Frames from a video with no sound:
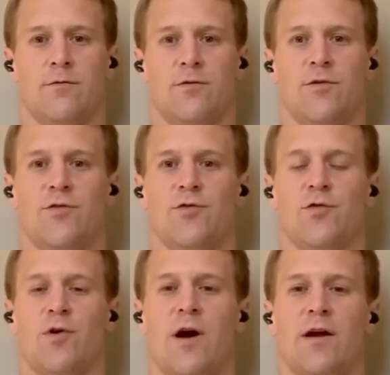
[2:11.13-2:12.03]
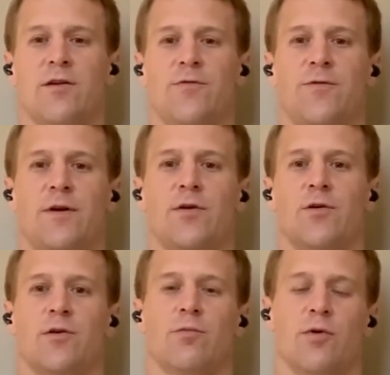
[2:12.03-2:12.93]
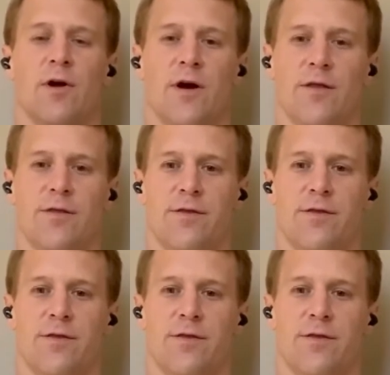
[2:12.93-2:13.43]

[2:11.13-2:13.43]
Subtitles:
Just trying to feel your breath